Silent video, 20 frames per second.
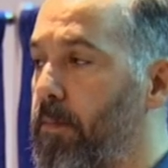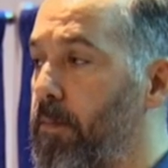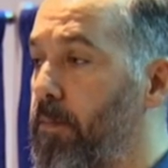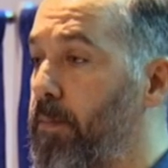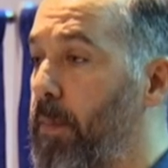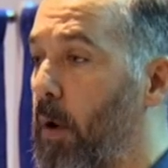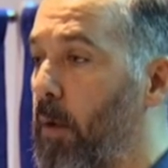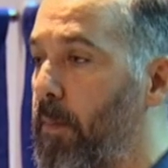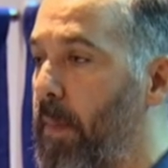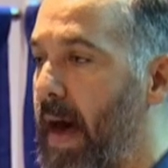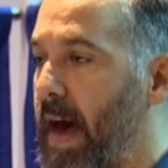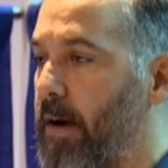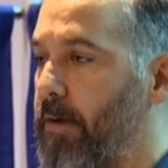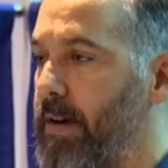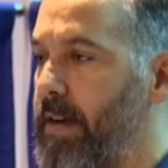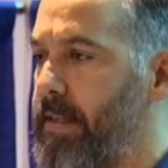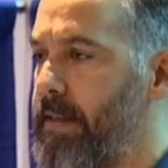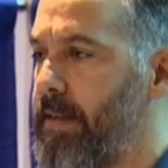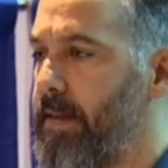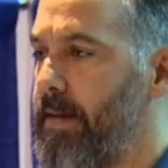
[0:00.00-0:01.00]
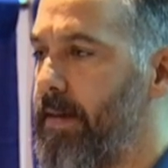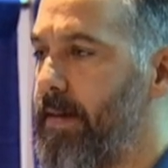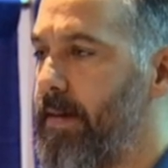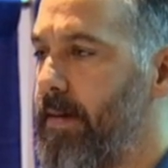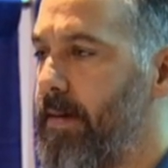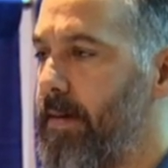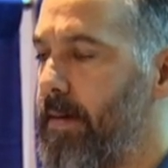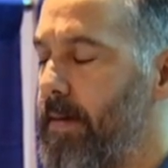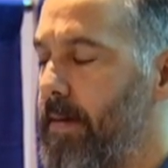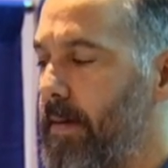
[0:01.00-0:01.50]
boat batteries.
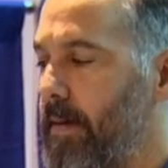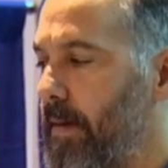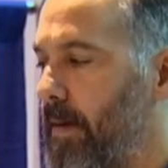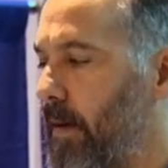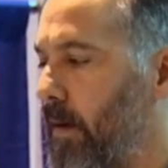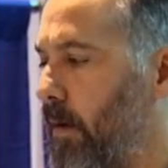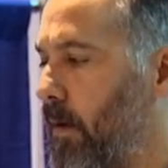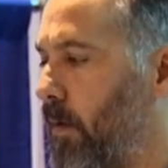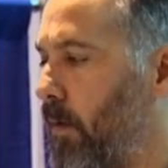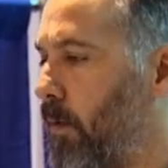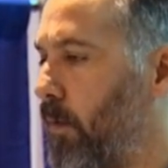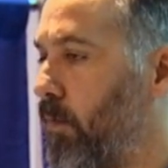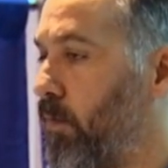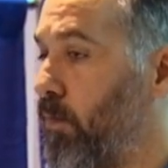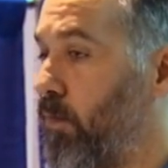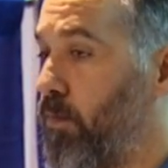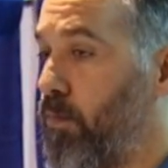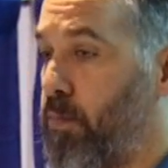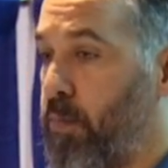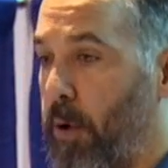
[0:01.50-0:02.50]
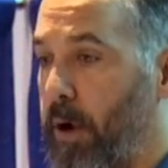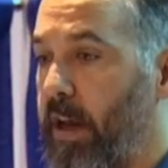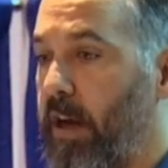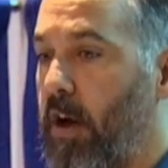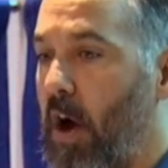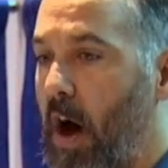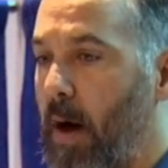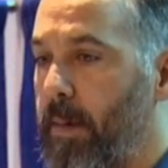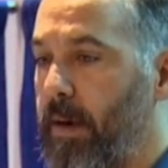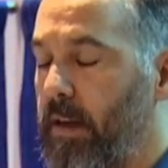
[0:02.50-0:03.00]
Pretty
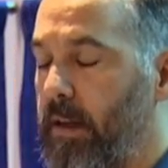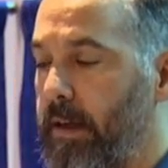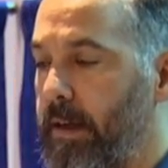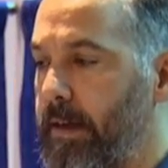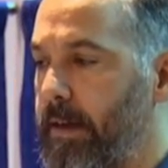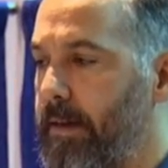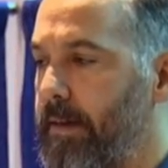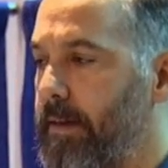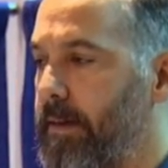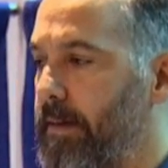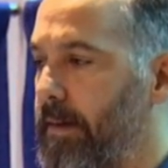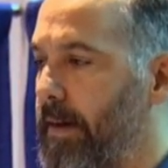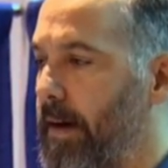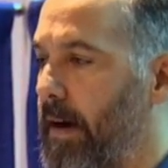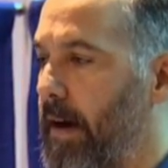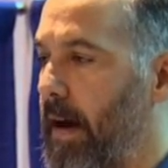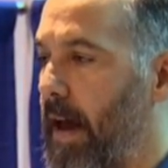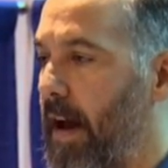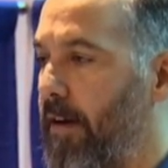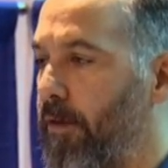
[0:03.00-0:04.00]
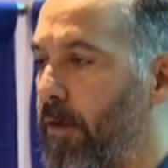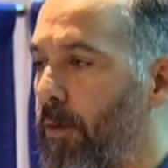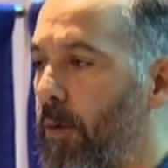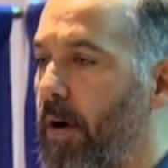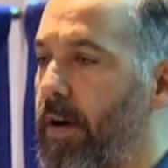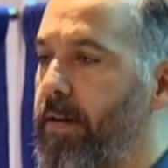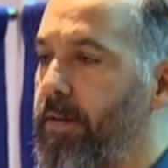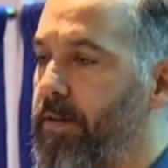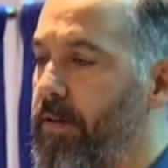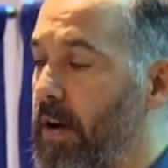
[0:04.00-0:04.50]
commonly,
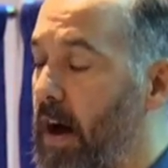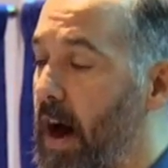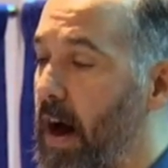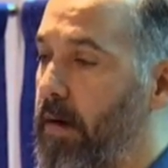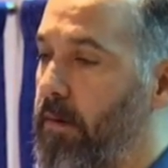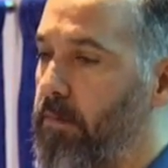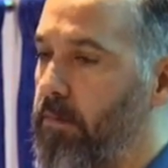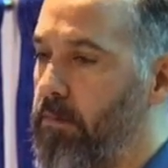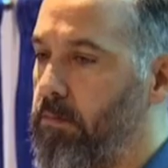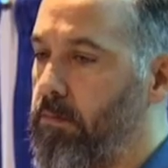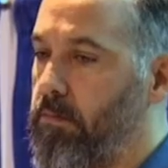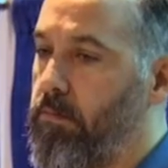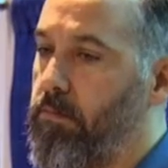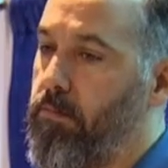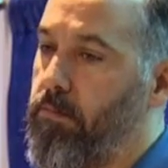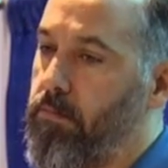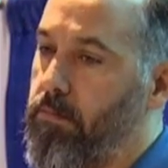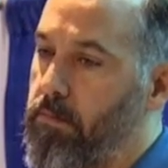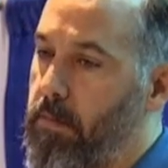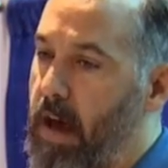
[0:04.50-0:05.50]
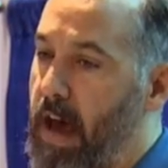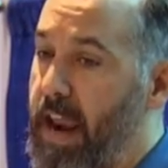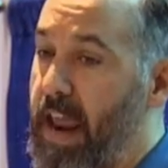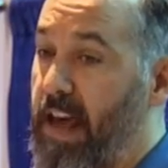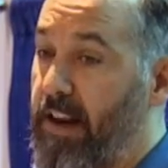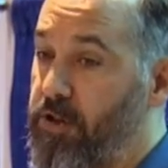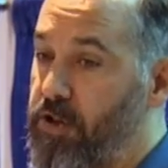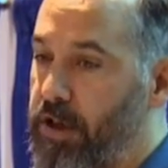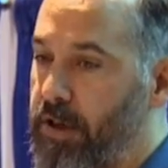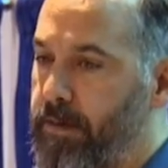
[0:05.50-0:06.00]
everyone's got an
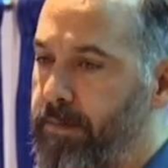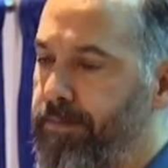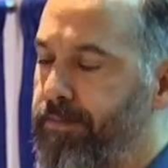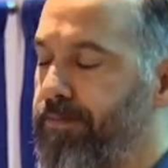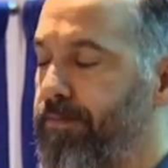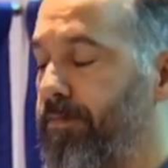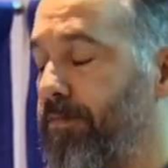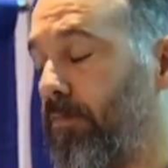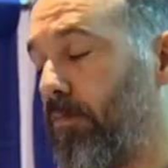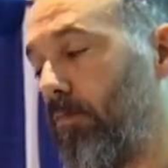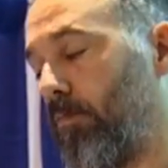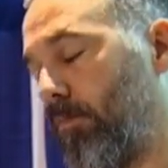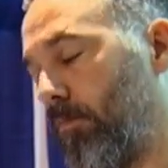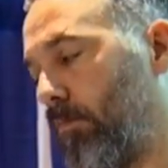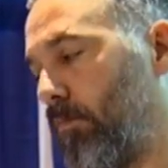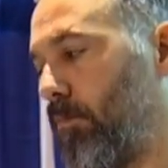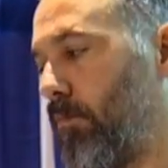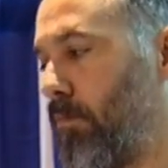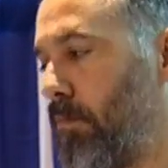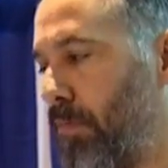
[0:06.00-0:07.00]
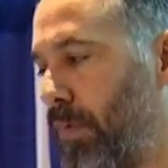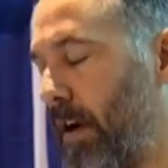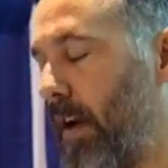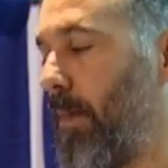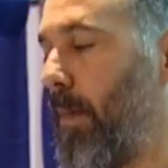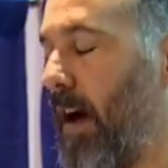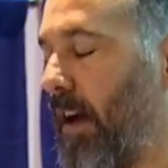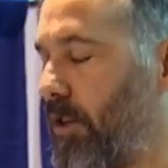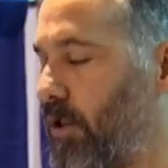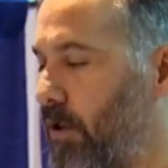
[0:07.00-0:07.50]
engine, pretty
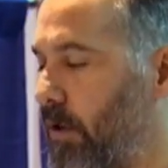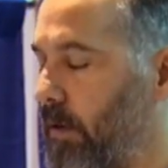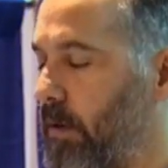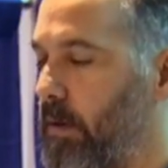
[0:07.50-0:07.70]
much.